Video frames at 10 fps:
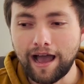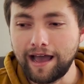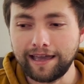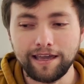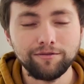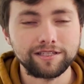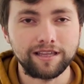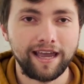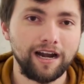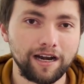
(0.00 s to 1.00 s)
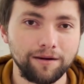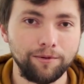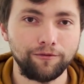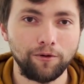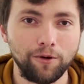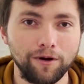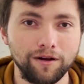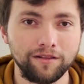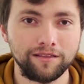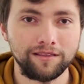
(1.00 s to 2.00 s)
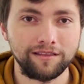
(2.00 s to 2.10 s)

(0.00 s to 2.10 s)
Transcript: He was there before